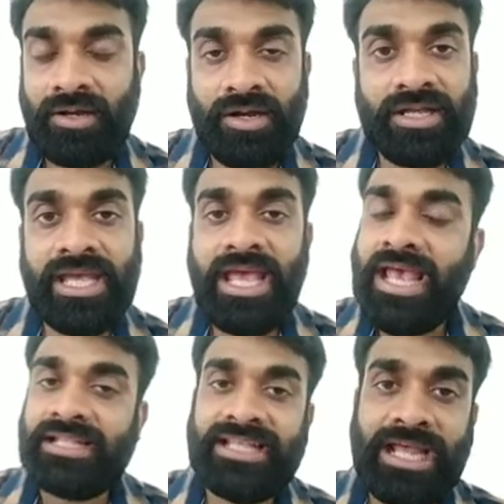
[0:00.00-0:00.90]
Okay,
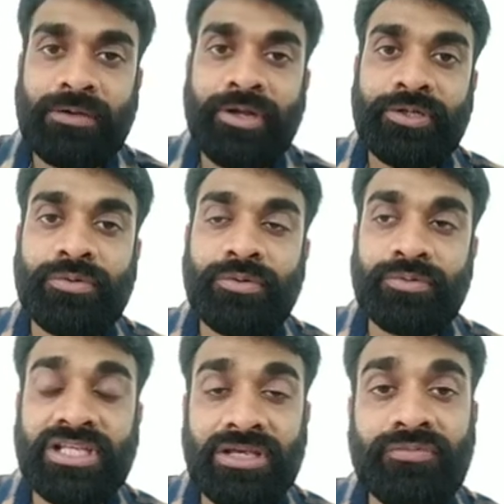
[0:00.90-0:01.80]
they are going
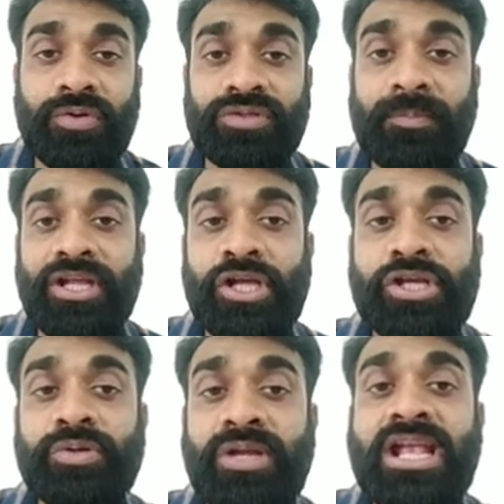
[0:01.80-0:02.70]
to give you the particular
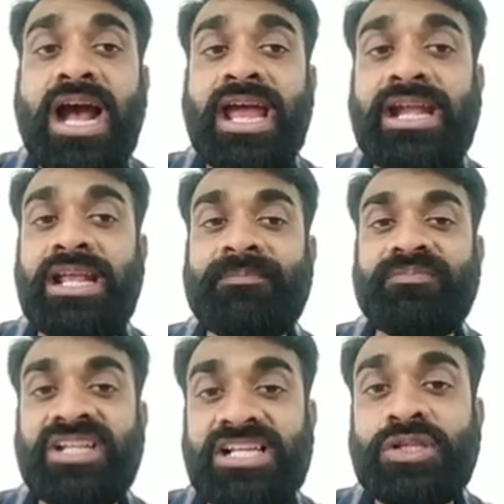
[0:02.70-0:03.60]
unique
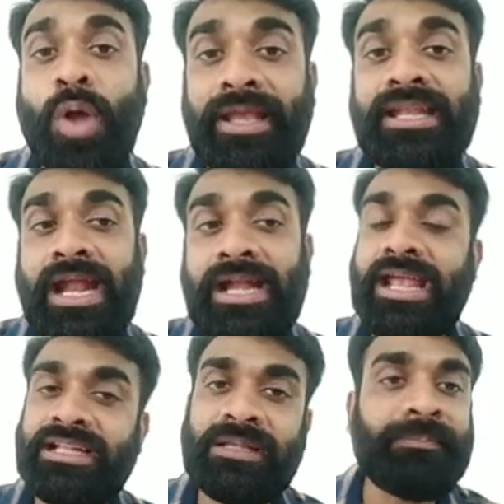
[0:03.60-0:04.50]
ID, that is login ID,
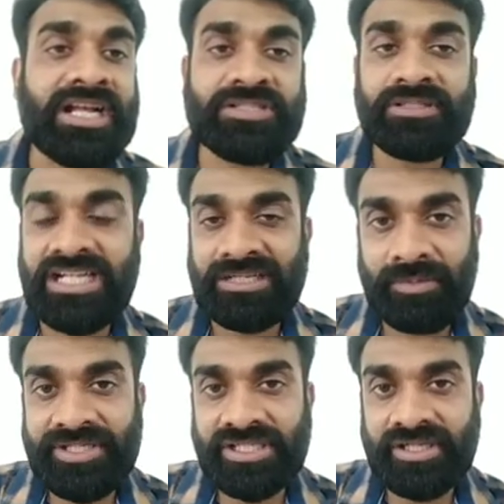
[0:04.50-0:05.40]
and the password that will
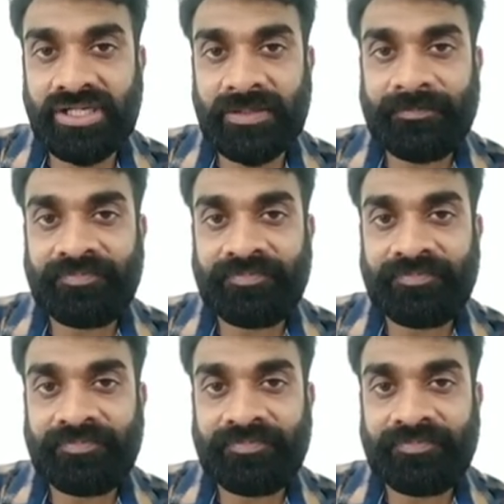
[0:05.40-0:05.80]
be generated,